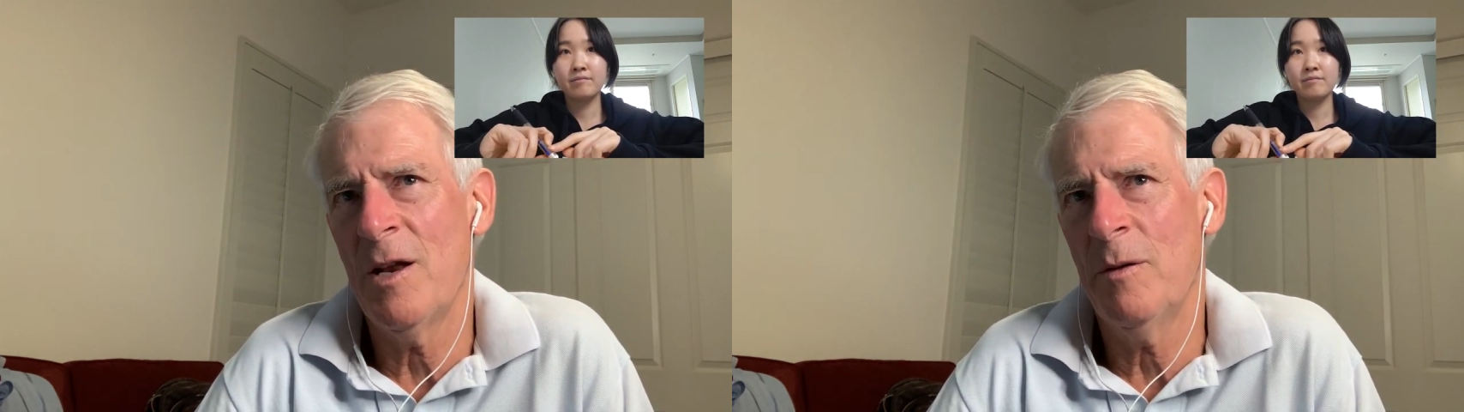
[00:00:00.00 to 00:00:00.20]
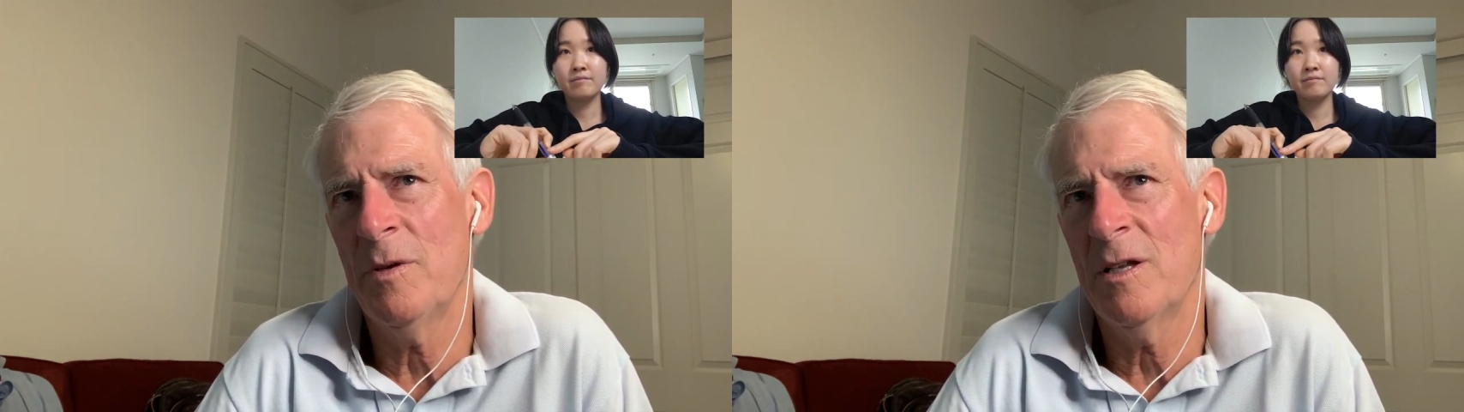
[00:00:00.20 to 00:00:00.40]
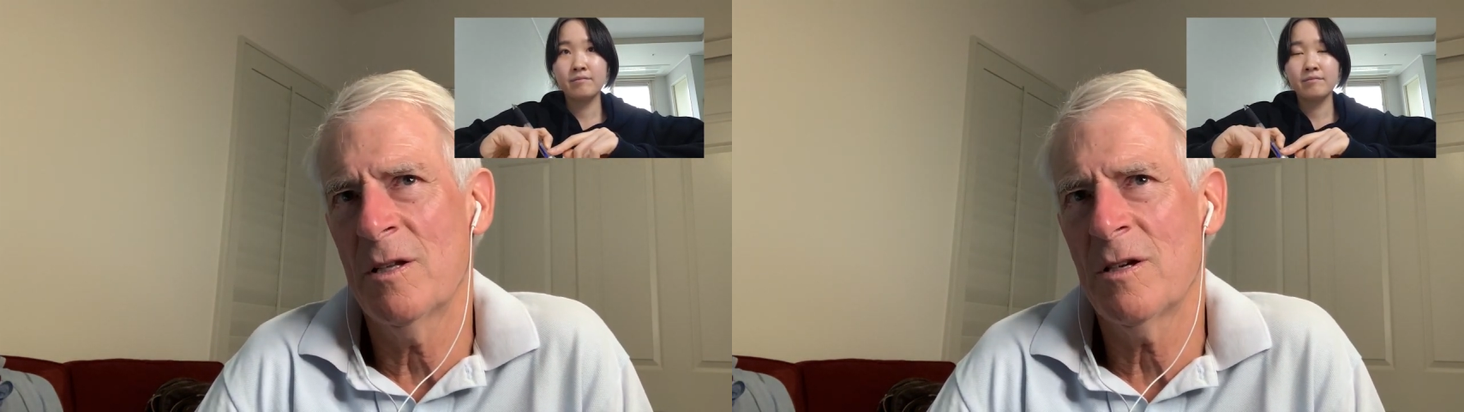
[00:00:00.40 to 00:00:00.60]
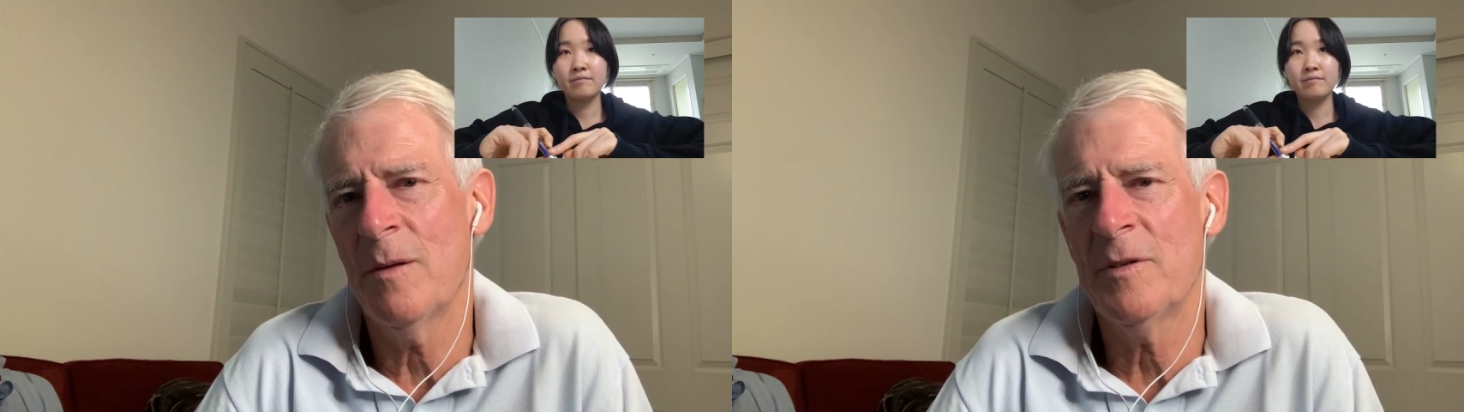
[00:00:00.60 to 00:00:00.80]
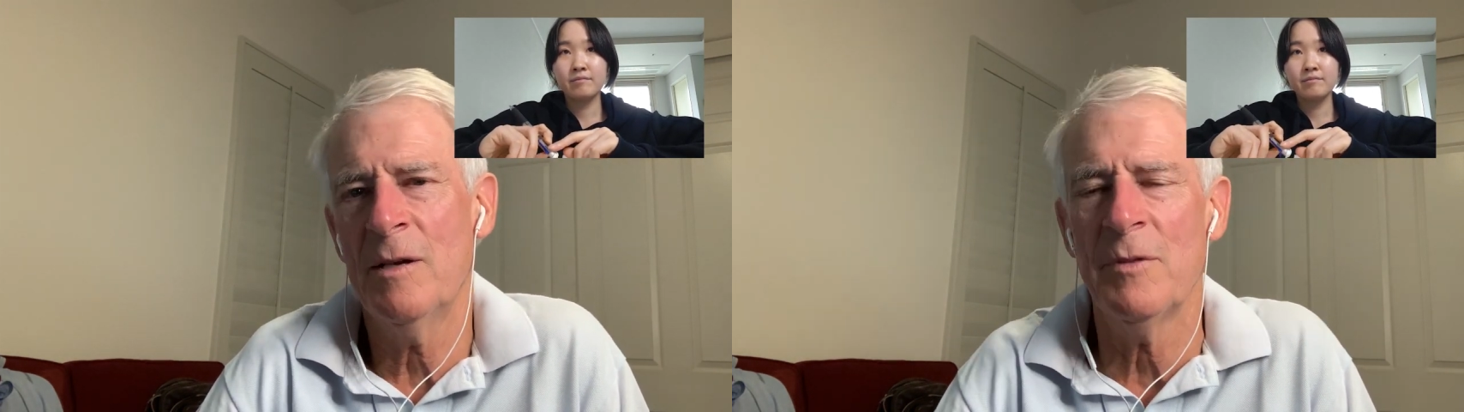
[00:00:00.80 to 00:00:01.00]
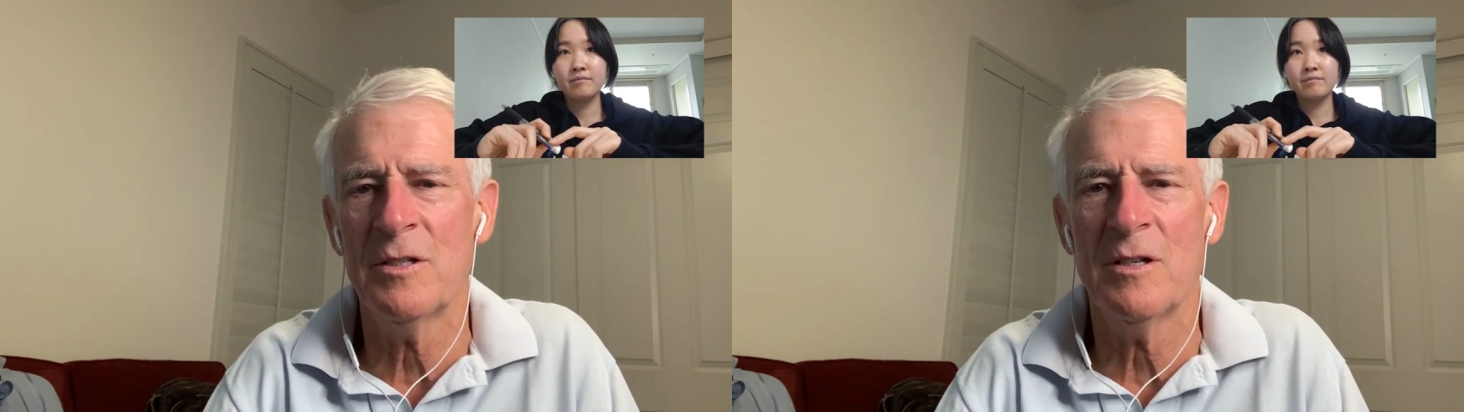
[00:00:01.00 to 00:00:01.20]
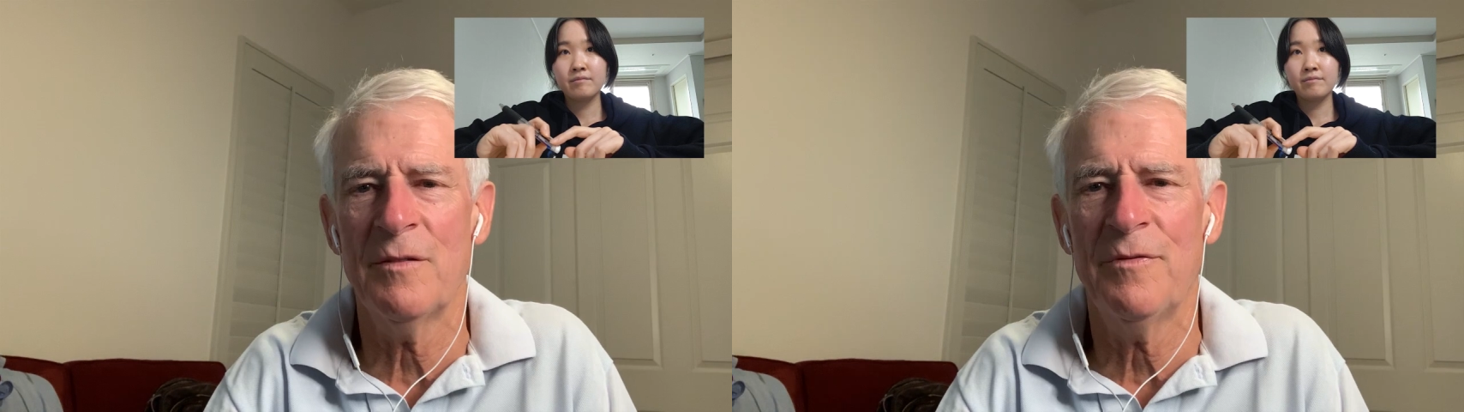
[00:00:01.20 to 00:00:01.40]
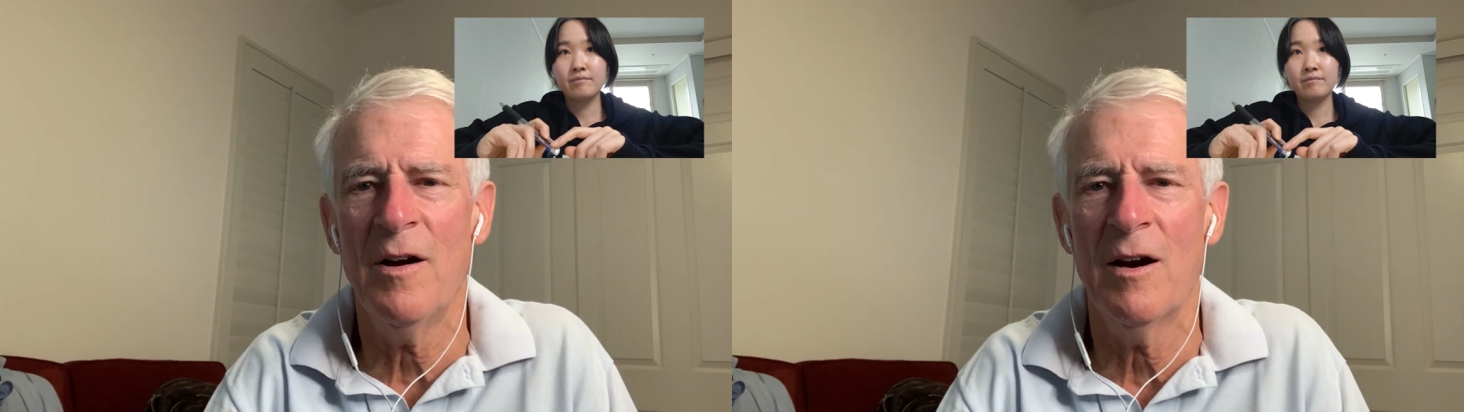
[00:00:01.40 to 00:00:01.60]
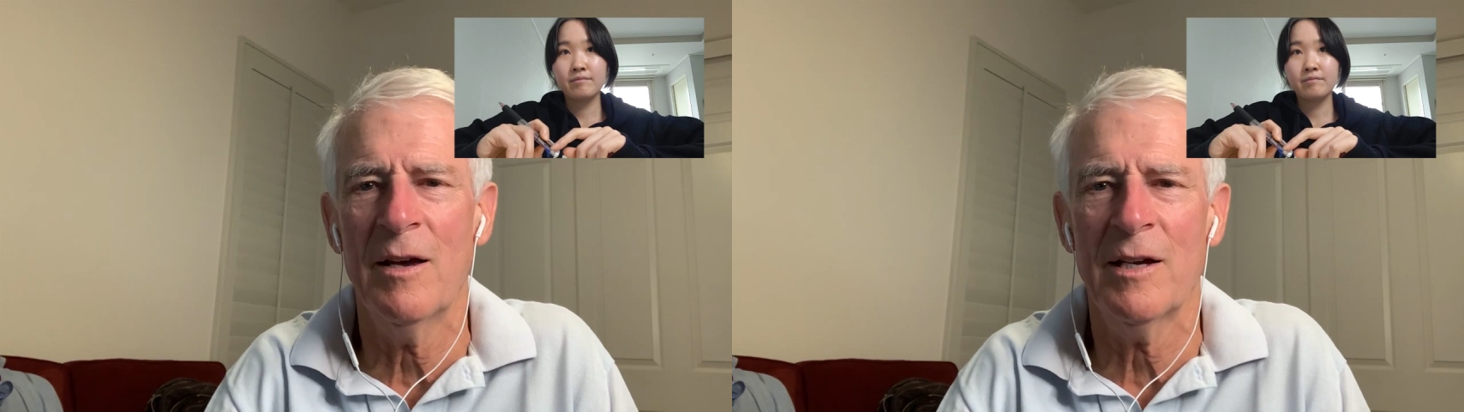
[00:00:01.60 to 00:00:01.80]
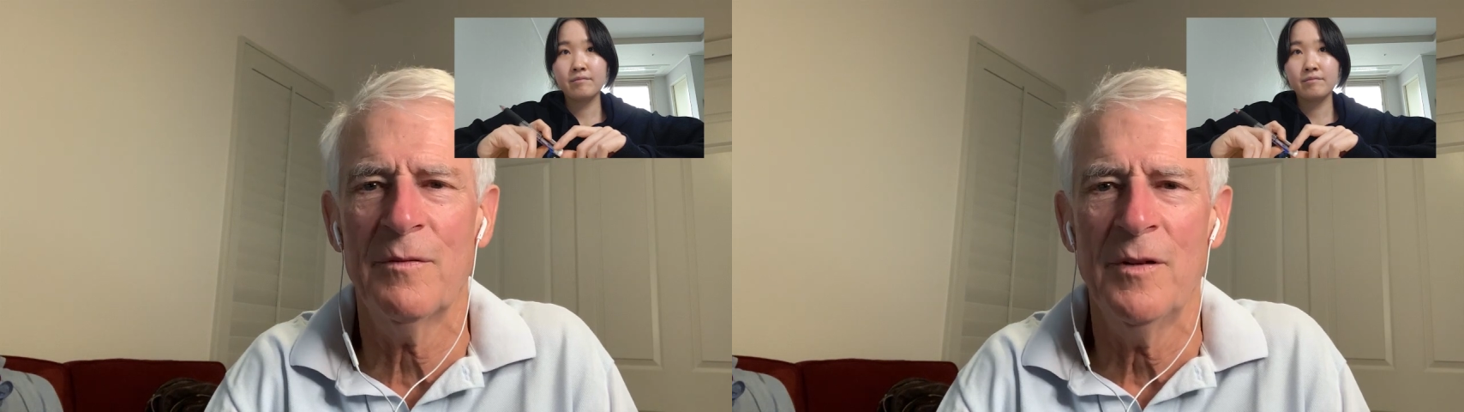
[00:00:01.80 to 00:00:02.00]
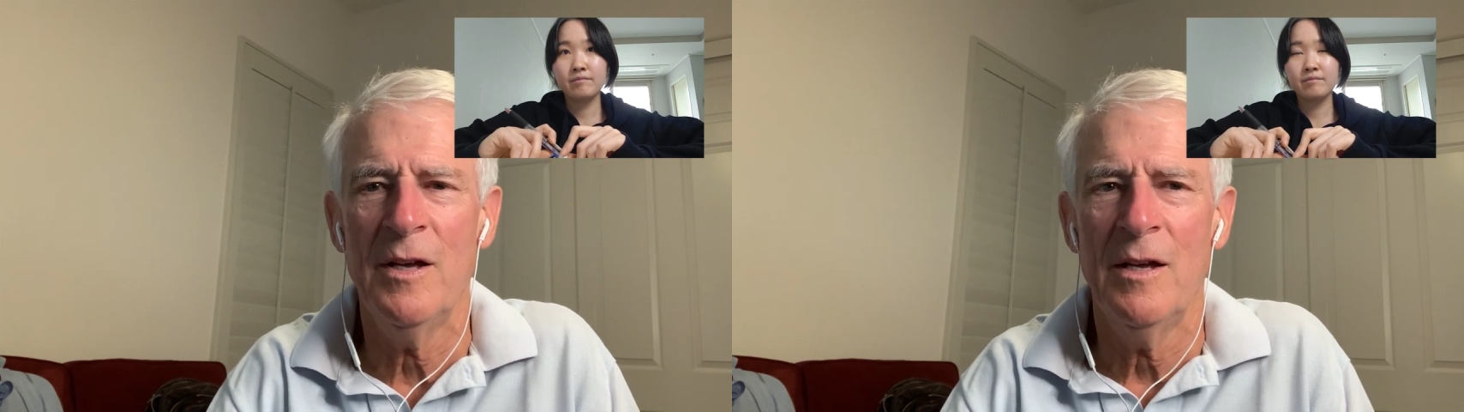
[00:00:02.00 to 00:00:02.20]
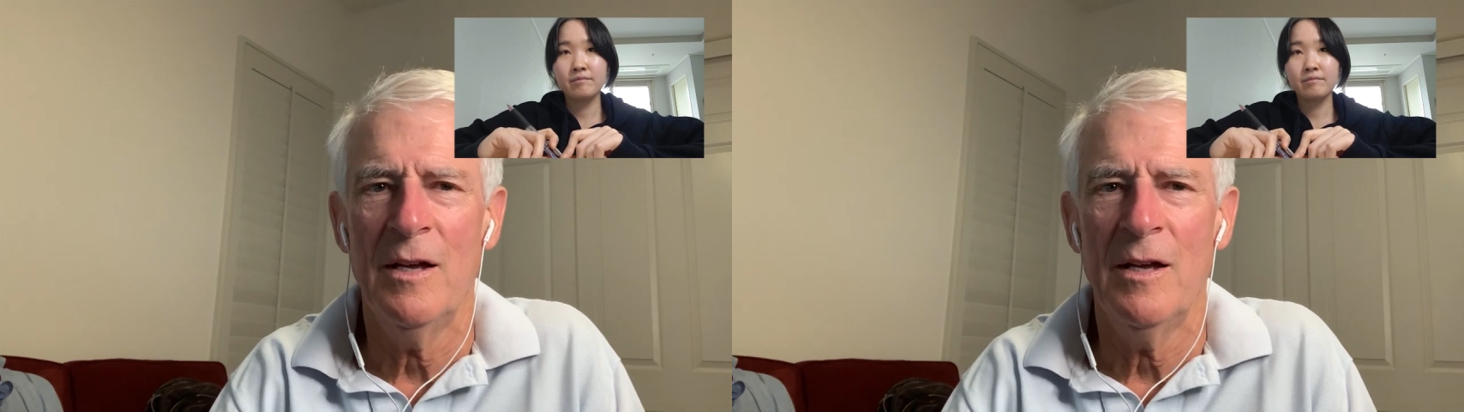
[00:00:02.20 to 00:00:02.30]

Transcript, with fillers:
Speaker 1: it may not be in the top 10, but it's not far. Like, if,